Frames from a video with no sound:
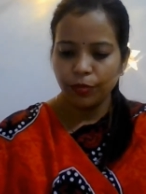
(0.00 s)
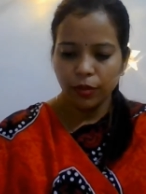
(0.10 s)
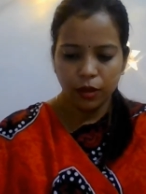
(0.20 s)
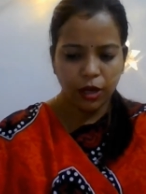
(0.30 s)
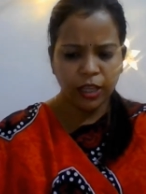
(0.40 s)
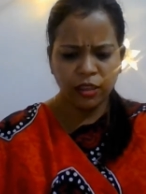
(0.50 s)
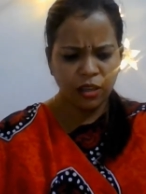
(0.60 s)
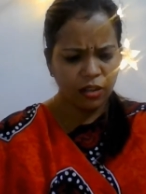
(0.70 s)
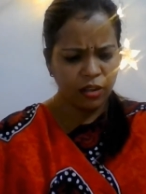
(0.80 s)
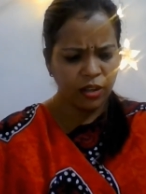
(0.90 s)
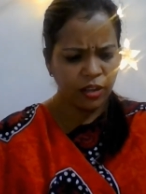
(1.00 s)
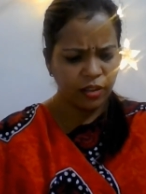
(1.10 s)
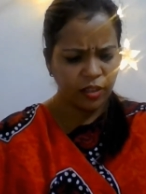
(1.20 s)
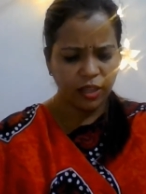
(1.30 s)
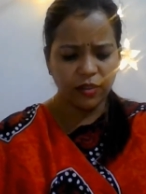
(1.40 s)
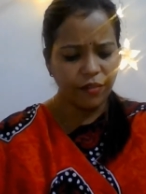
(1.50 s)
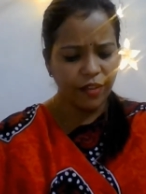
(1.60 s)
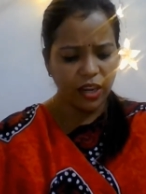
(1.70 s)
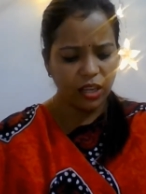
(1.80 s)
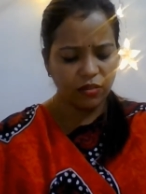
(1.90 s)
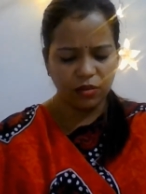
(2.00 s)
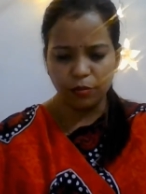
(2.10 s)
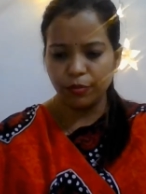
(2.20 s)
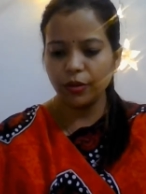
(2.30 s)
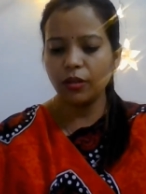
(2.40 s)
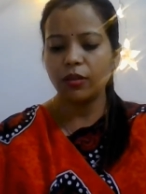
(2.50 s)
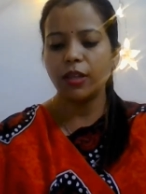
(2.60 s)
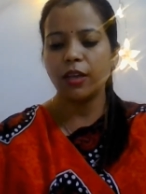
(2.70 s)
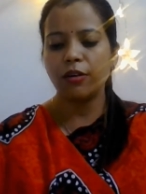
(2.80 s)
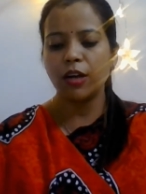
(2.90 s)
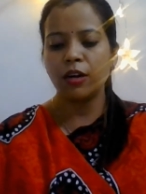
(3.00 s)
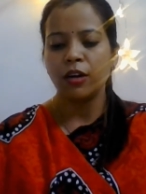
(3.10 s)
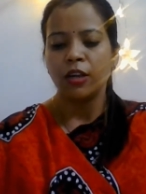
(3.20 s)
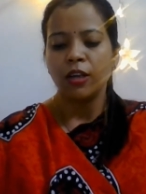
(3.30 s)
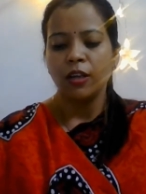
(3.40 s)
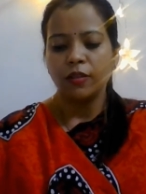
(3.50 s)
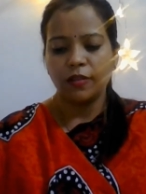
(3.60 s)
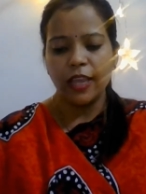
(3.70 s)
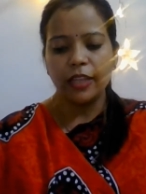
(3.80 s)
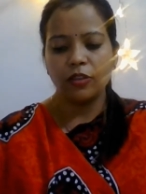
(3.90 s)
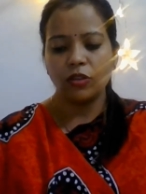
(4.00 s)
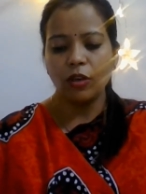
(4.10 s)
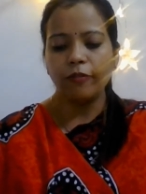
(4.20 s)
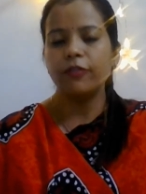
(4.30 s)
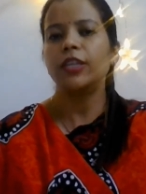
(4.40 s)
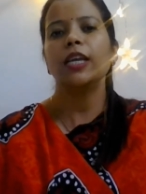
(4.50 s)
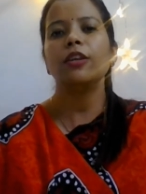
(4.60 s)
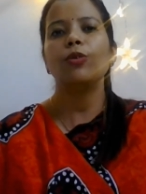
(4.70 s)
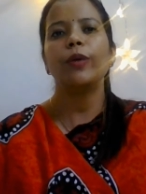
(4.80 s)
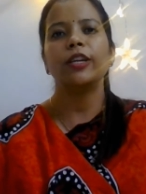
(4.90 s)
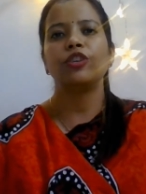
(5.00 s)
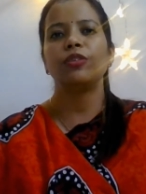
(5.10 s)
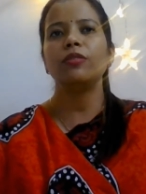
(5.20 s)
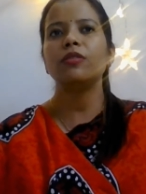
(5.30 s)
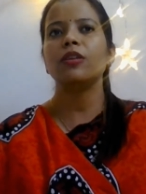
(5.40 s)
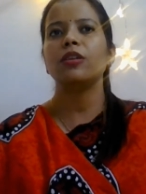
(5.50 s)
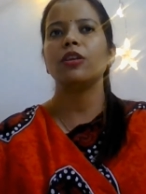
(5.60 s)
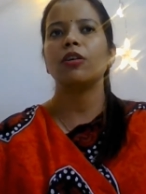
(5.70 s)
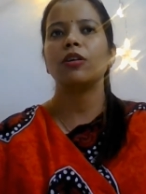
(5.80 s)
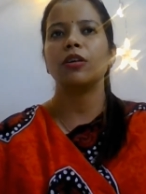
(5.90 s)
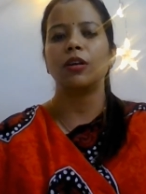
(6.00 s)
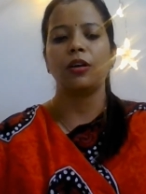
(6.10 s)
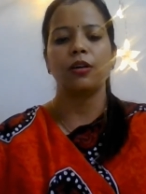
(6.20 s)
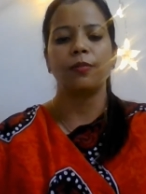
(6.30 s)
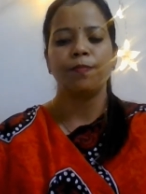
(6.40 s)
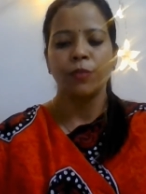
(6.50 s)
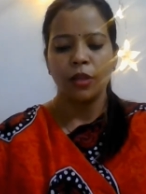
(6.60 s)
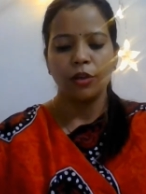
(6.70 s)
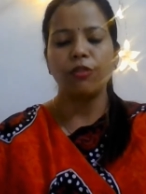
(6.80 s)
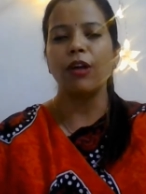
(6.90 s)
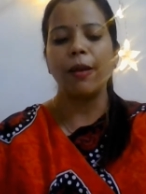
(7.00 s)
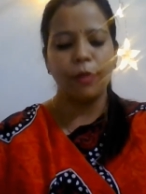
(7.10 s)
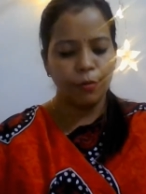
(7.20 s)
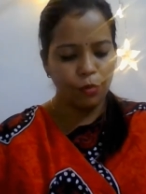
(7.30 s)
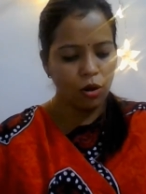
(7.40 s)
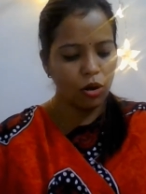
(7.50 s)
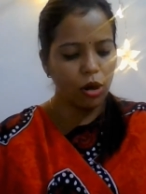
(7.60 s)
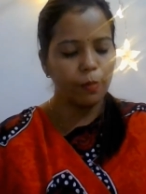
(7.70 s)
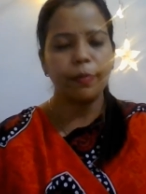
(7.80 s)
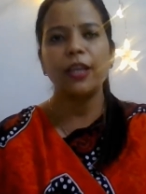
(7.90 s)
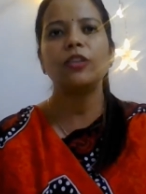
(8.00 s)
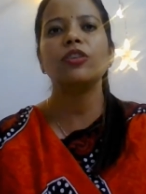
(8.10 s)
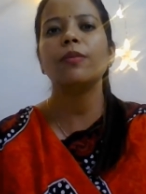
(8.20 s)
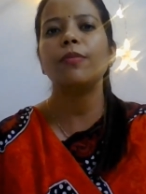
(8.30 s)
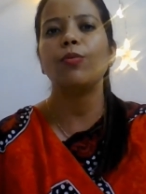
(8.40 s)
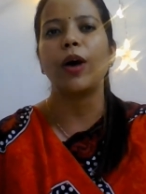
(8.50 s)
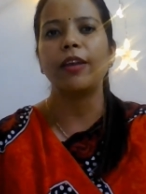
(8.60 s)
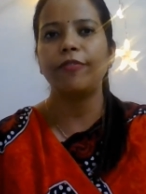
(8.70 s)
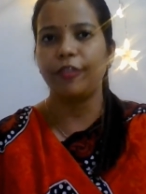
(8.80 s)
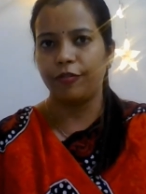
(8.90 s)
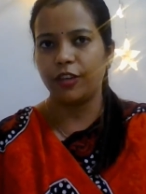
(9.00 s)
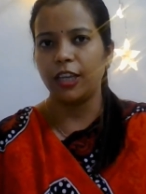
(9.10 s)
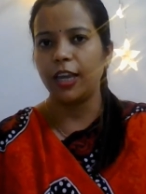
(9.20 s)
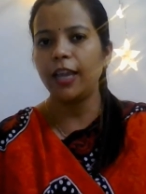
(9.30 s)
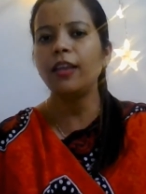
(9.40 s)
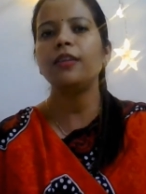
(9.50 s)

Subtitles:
I think these are very simple. There are sets of 10 questions in your grammar book on page number 158.